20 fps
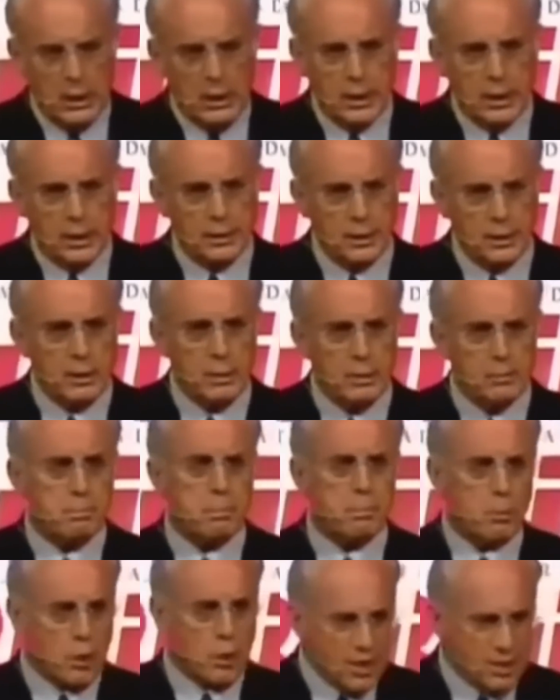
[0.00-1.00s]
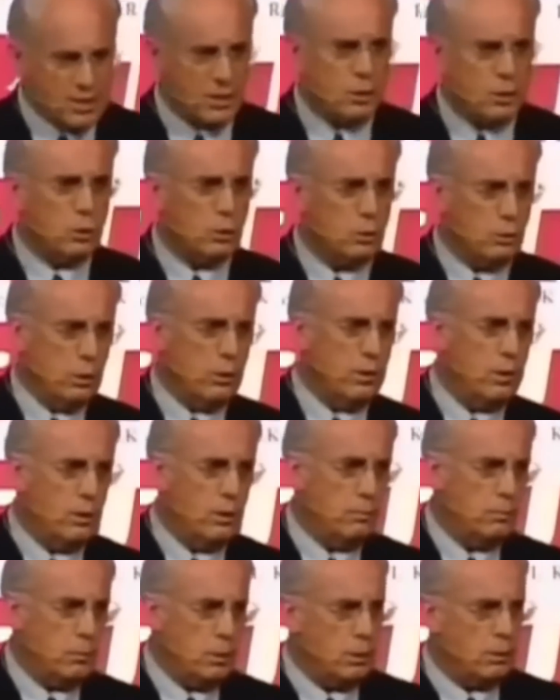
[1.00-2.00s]
and then prostituted
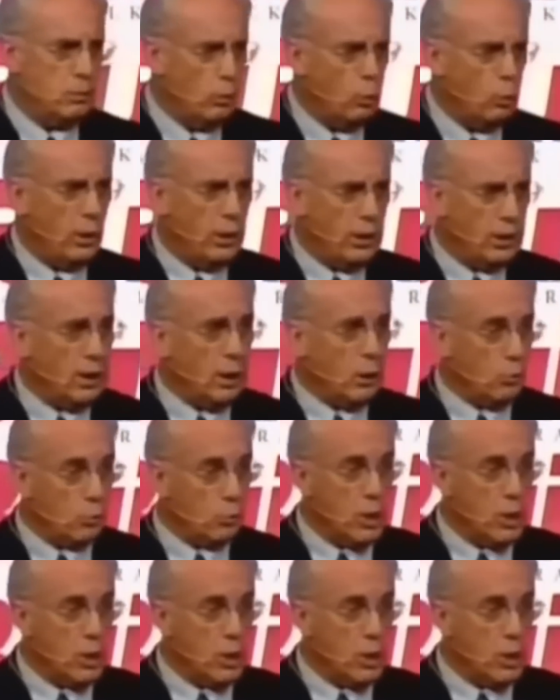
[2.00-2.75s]
them into a way to get